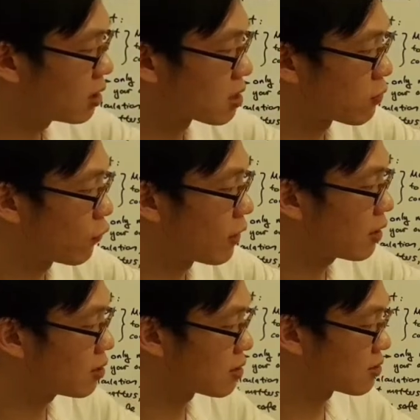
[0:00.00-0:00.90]
This is
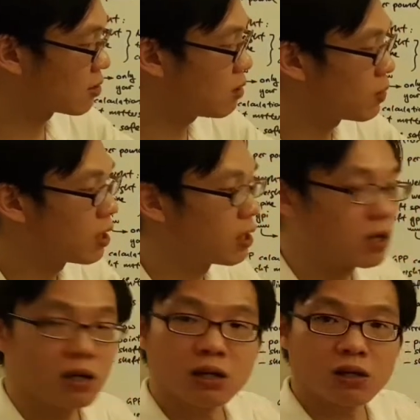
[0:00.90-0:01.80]
flat, this is steep
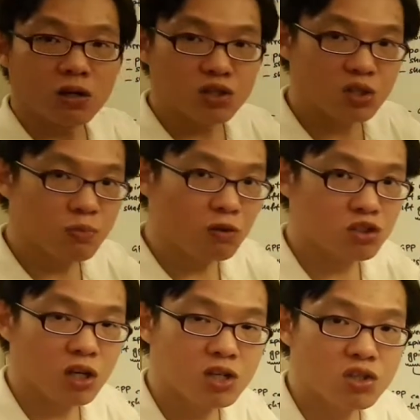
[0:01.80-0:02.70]
a small
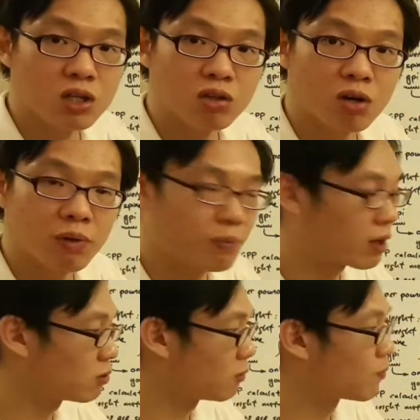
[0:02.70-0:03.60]
change in grain per
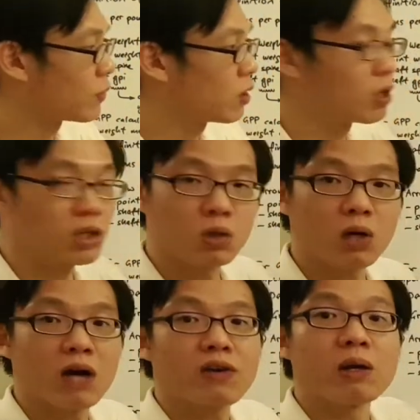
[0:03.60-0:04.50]
pound,
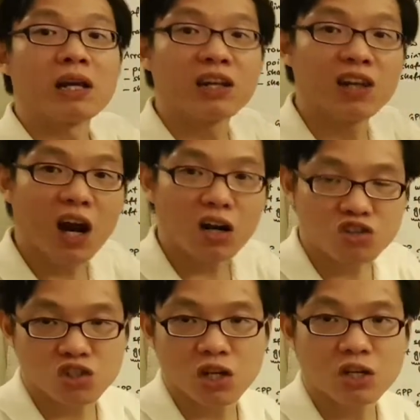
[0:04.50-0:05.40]
you have a
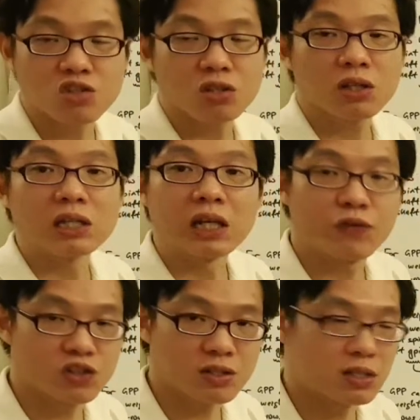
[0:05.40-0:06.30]
large change in
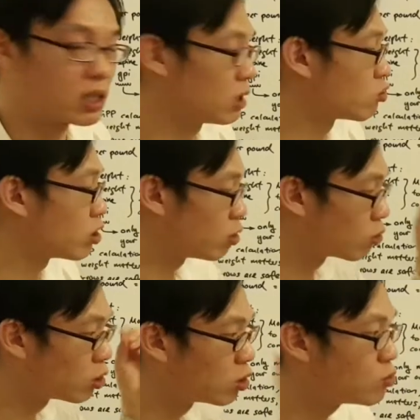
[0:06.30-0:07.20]
efficiency. You,
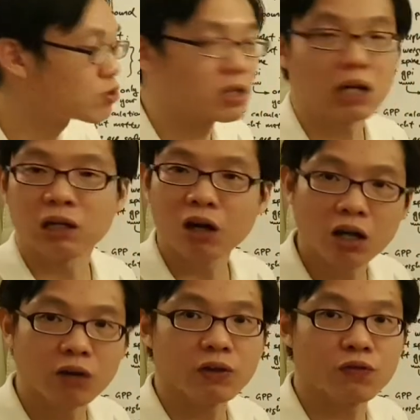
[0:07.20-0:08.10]
you lose a
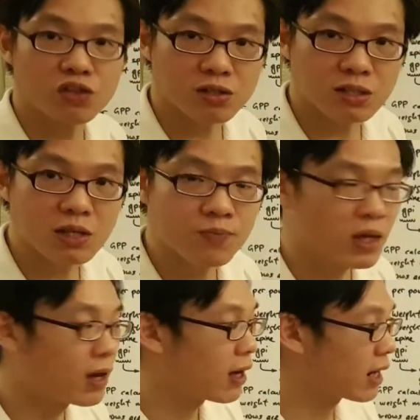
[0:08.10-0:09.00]
lot of efficiency.
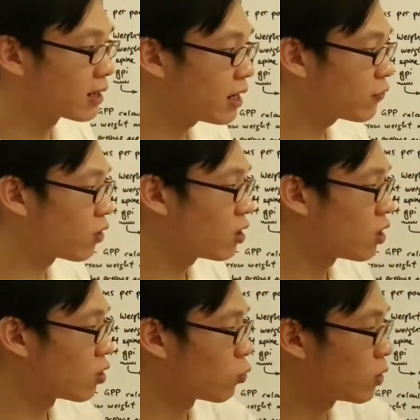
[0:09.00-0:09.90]
And
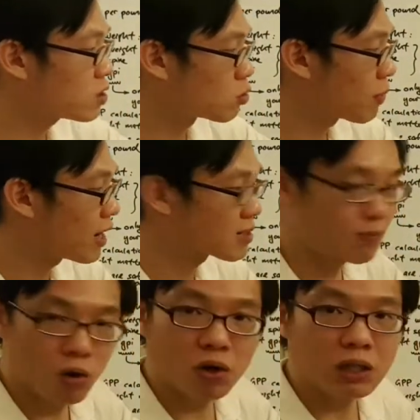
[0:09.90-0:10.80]
therefore, once you pass
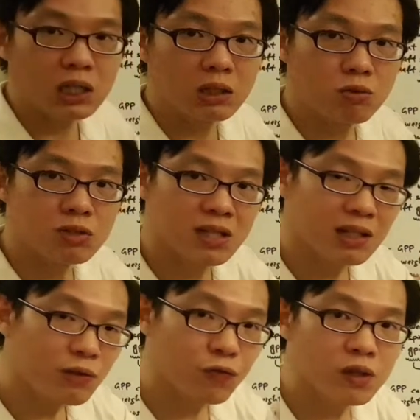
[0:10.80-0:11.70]
that point, you
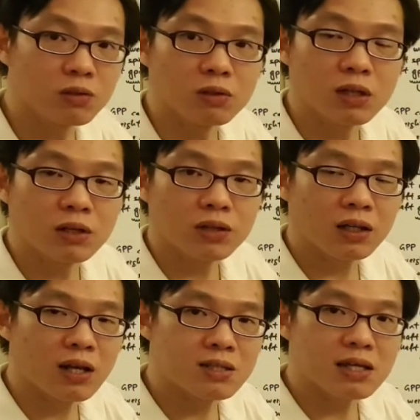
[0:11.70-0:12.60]
suddenly feel
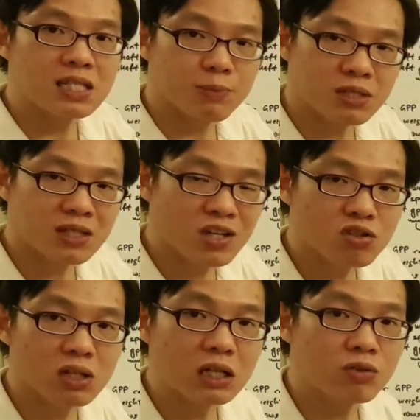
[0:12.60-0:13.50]
that there's a
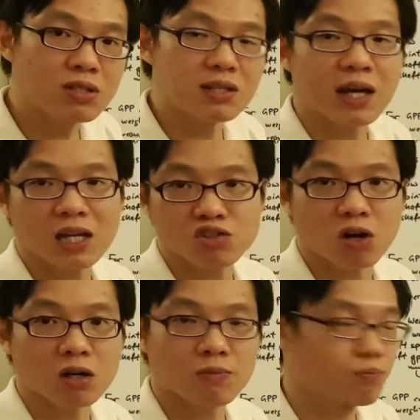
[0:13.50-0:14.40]
substantial increase in hand
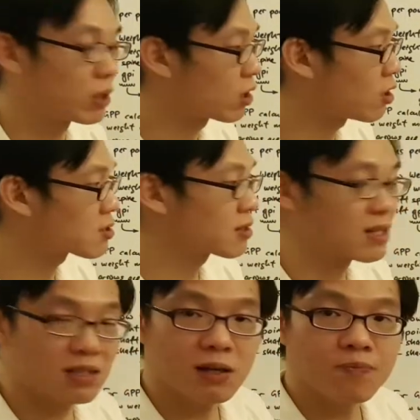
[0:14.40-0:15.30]
shock because
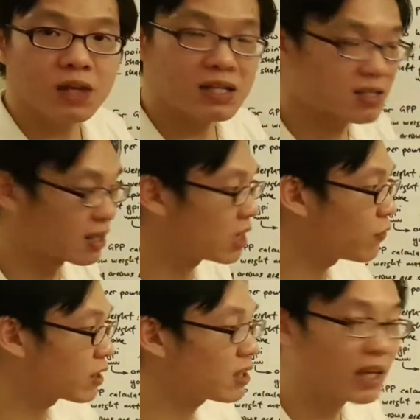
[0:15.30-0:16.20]
there's a
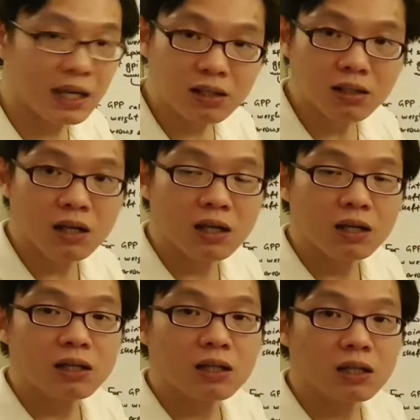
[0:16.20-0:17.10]
significant gain
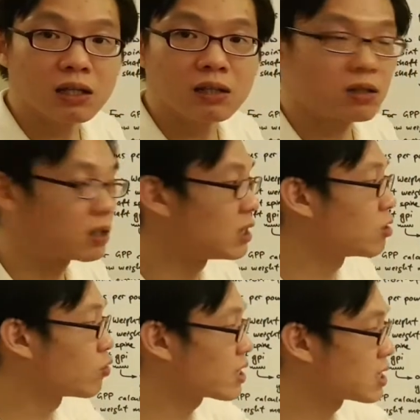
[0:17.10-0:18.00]
in
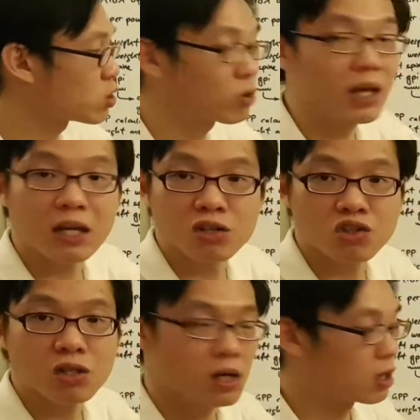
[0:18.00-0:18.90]
the residual
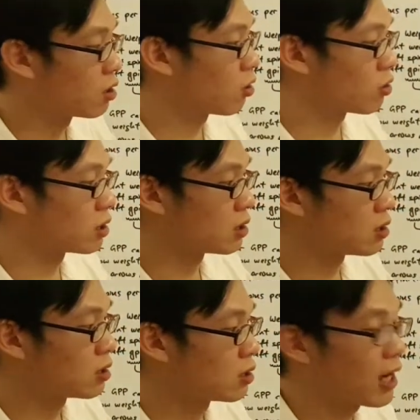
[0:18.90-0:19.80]
energy or
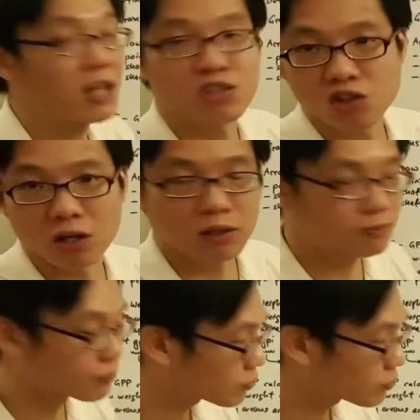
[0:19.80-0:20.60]
the hand shock.